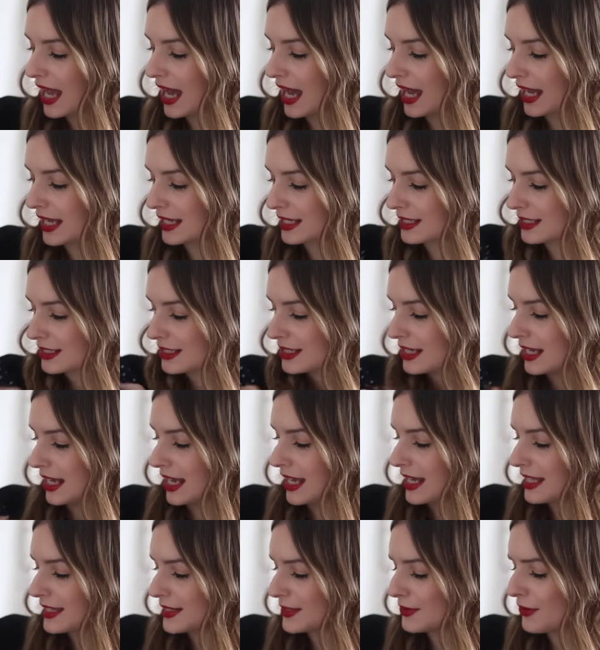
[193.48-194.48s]
and
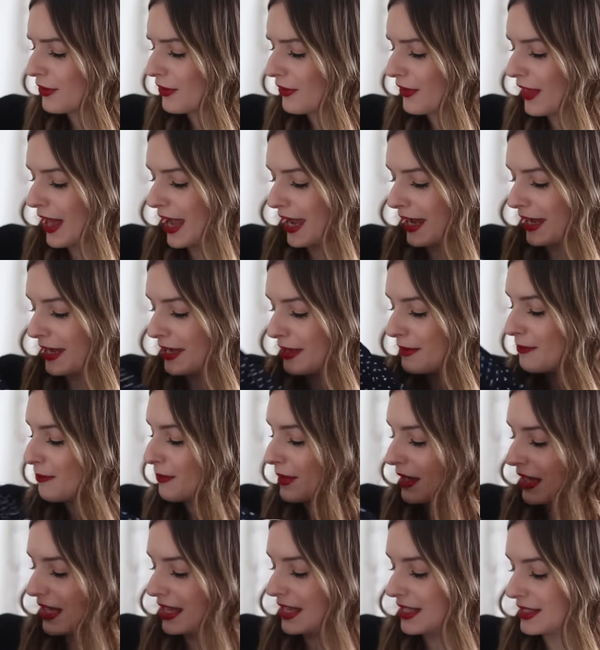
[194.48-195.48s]
it's not on the hanger,
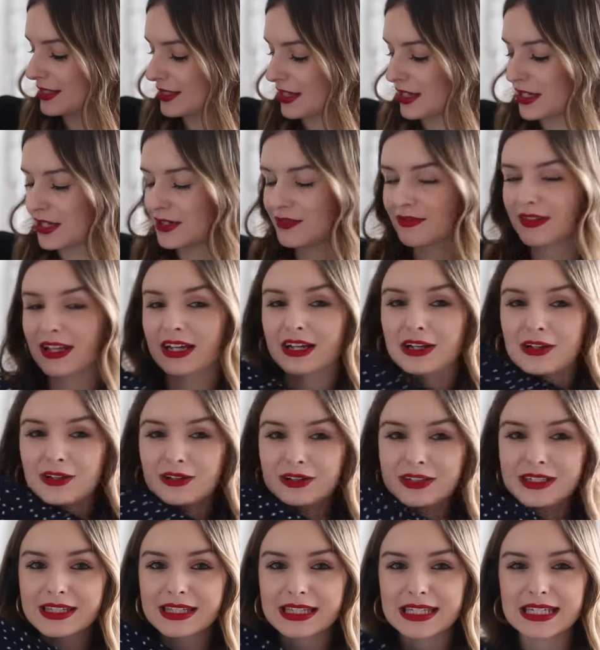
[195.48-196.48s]
but it's kind of like
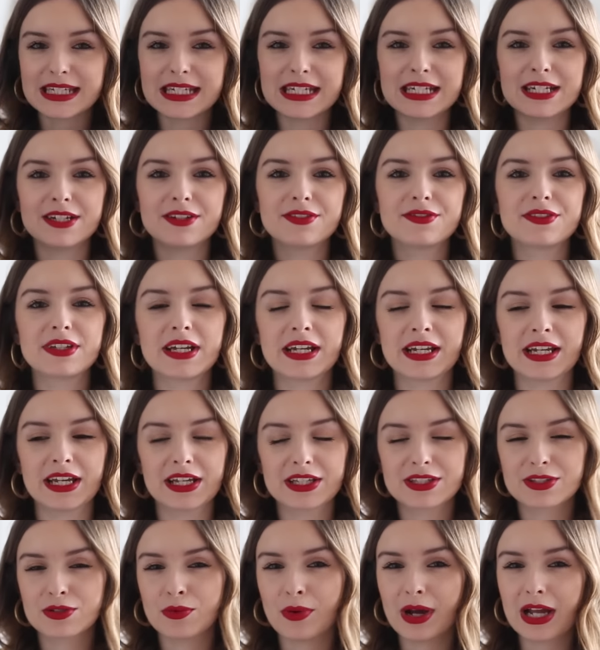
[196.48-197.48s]
long sleeved and
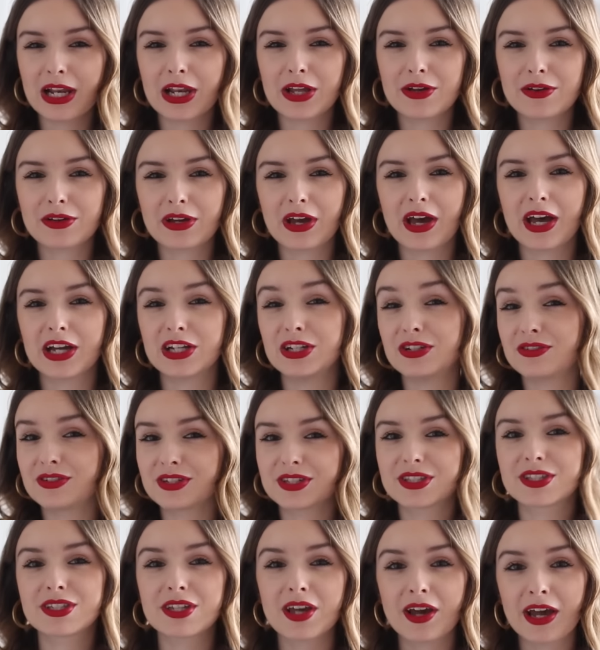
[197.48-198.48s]
it's quite low cut, and you
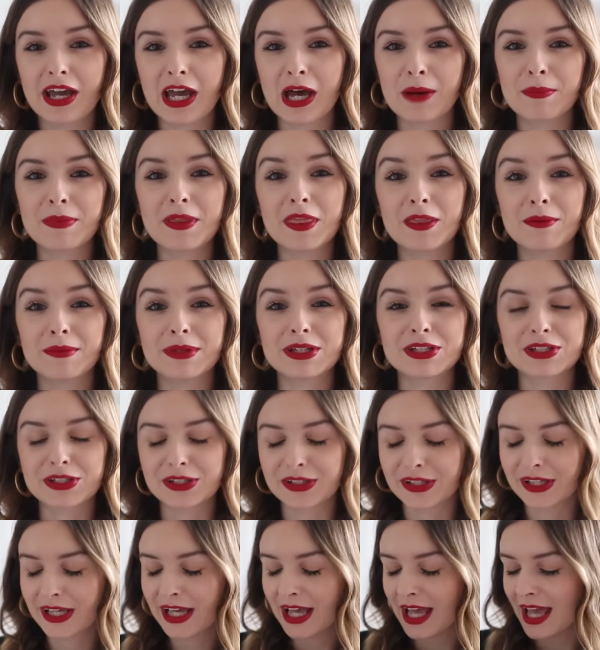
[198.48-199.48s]
just tie it up in the
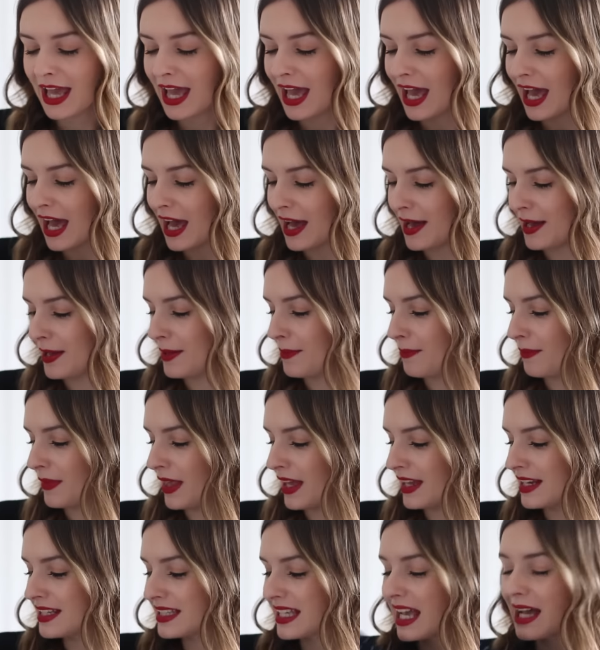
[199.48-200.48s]
middle,
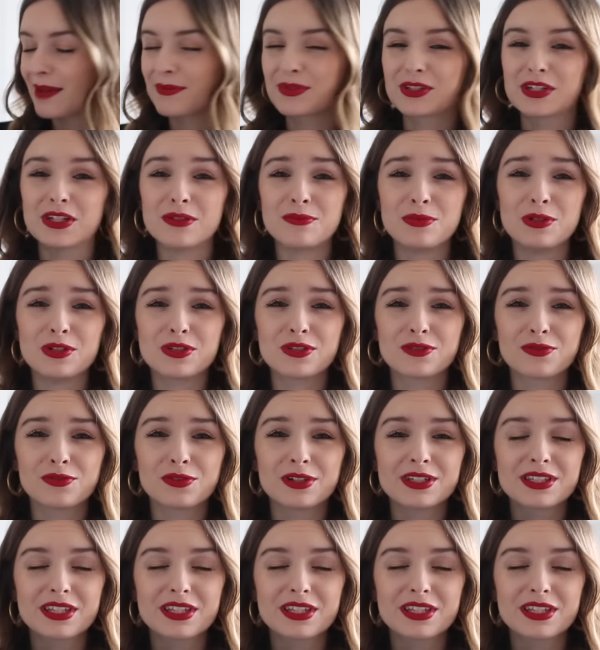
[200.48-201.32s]
and it's absolutely beautiful.